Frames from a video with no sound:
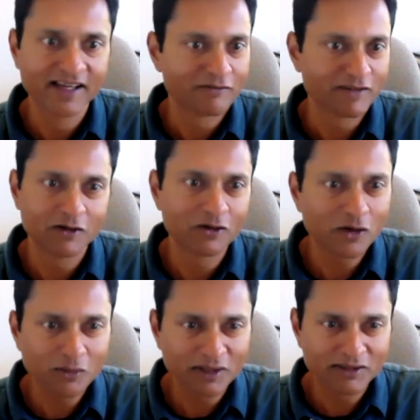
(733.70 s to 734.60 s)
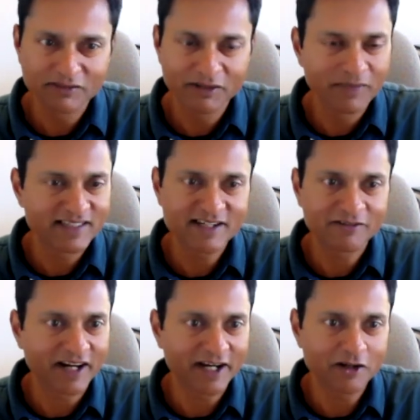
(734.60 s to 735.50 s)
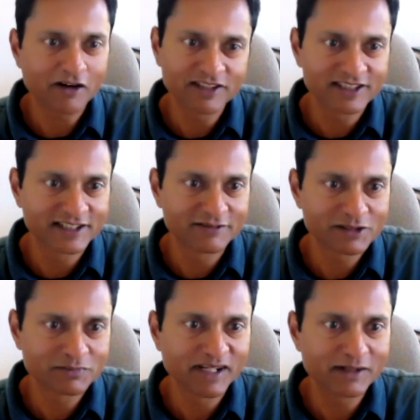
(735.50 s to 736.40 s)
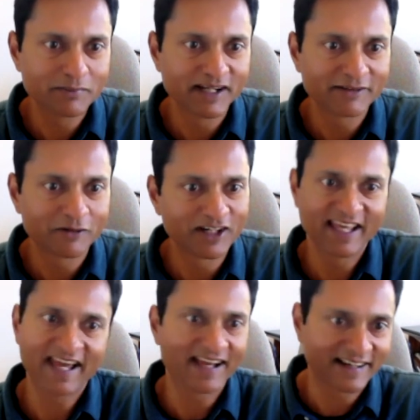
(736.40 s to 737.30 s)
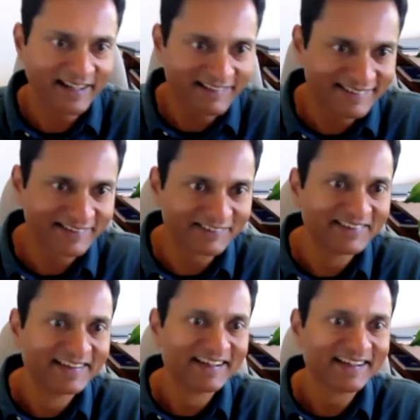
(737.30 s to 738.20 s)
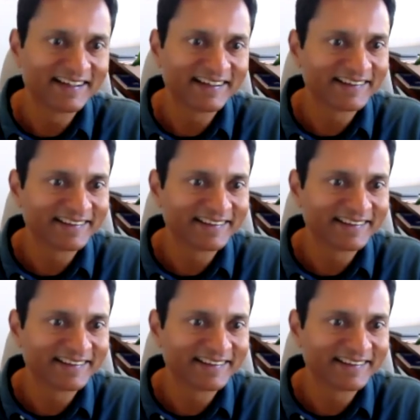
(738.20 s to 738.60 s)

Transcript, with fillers: we don't know, we may just have to write off this investment, but what the heck, right? So, uh,